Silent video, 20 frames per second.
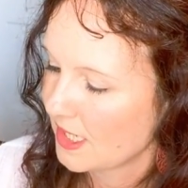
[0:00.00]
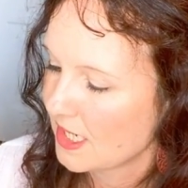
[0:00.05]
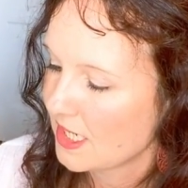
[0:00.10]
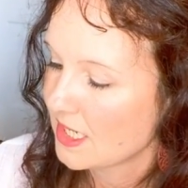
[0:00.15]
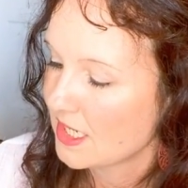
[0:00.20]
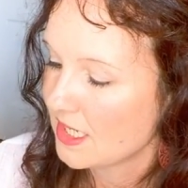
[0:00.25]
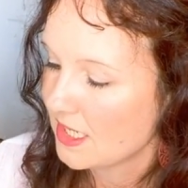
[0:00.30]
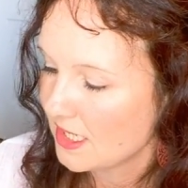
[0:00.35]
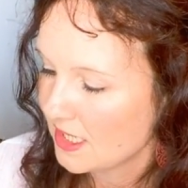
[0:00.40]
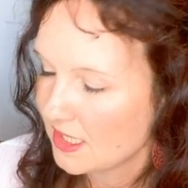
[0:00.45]

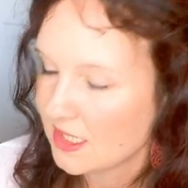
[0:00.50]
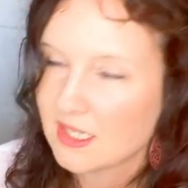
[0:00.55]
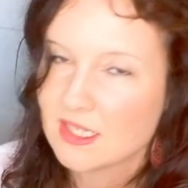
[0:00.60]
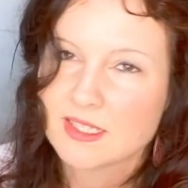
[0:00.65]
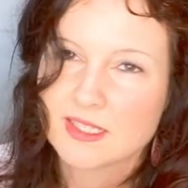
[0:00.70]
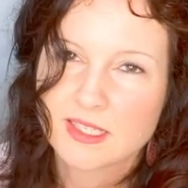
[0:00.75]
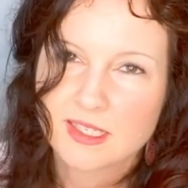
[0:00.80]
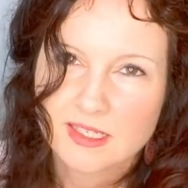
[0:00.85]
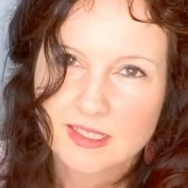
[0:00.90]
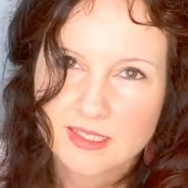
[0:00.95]
He
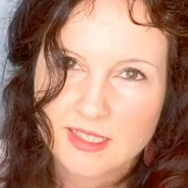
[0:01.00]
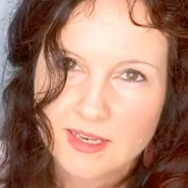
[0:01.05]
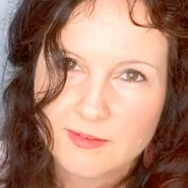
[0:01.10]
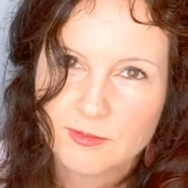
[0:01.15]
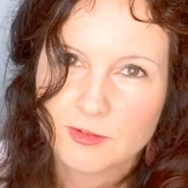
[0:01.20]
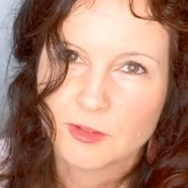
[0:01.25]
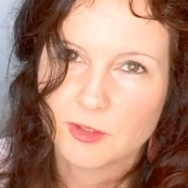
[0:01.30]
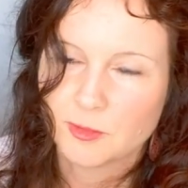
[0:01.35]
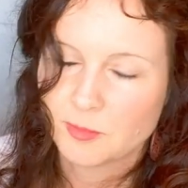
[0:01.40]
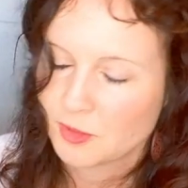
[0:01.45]
is the
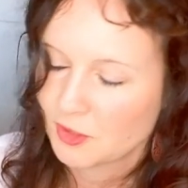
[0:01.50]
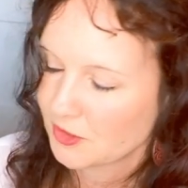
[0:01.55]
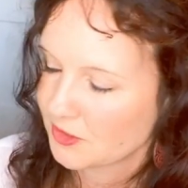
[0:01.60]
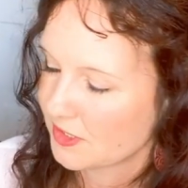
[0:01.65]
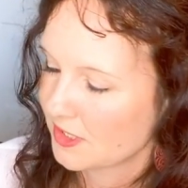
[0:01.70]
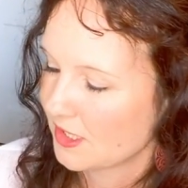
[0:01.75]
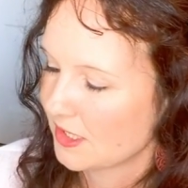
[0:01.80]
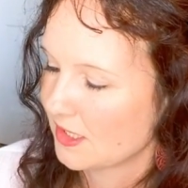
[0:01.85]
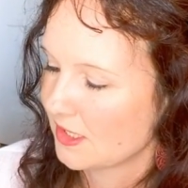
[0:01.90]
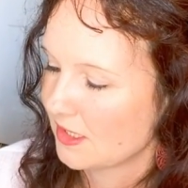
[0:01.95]
cleverer
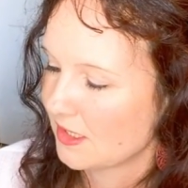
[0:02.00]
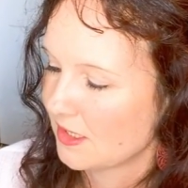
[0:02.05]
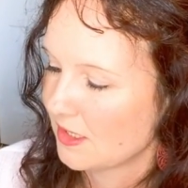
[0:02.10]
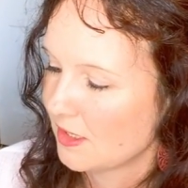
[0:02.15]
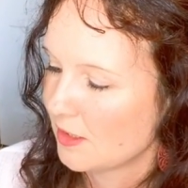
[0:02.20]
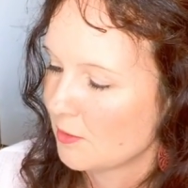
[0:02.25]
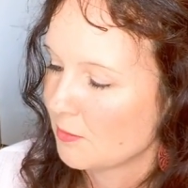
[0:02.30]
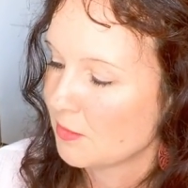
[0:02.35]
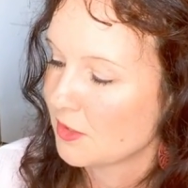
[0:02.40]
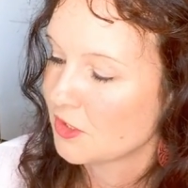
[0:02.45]
person,
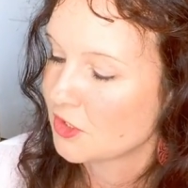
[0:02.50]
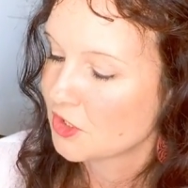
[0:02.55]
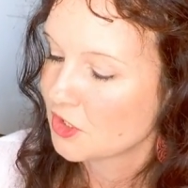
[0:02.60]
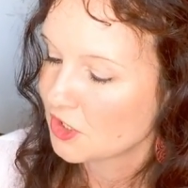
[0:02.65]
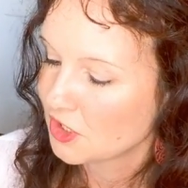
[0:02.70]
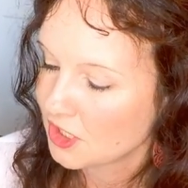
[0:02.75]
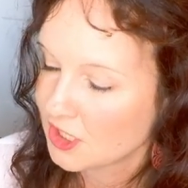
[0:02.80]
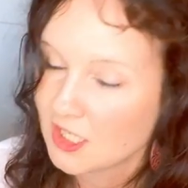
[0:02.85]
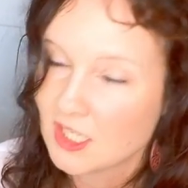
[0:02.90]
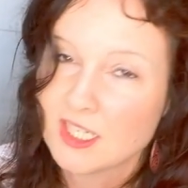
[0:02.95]
but
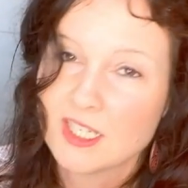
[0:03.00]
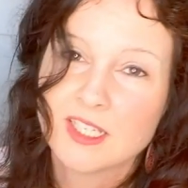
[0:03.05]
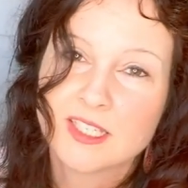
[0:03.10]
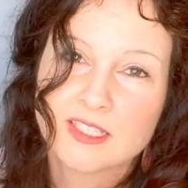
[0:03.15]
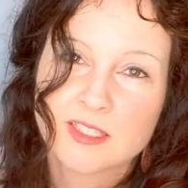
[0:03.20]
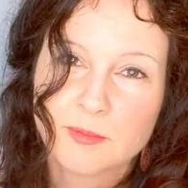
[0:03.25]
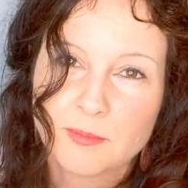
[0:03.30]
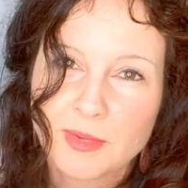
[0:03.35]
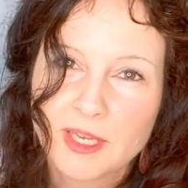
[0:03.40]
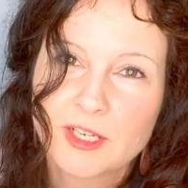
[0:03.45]
she
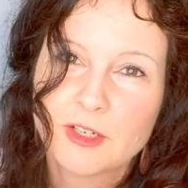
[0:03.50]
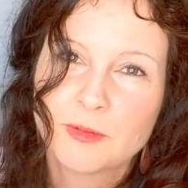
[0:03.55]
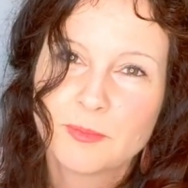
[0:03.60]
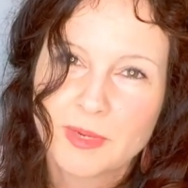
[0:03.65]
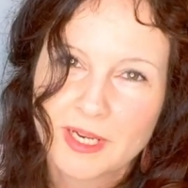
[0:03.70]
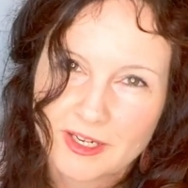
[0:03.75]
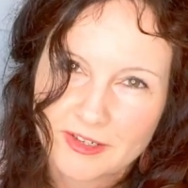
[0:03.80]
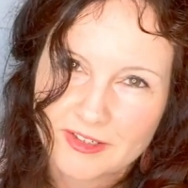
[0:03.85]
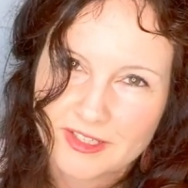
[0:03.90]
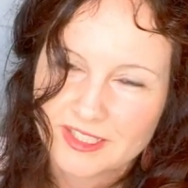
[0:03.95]
is the better
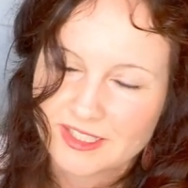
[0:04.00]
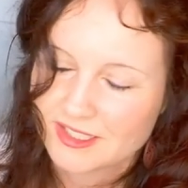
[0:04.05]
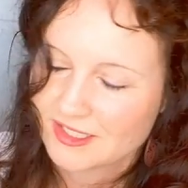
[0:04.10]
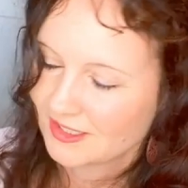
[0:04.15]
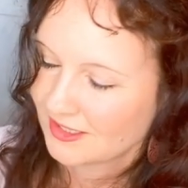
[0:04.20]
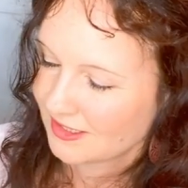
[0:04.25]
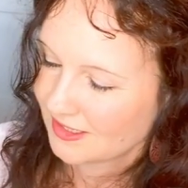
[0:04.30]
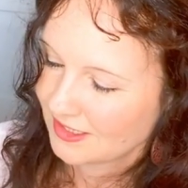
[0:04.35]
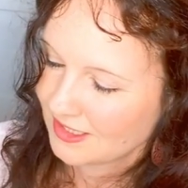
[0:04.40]
parent.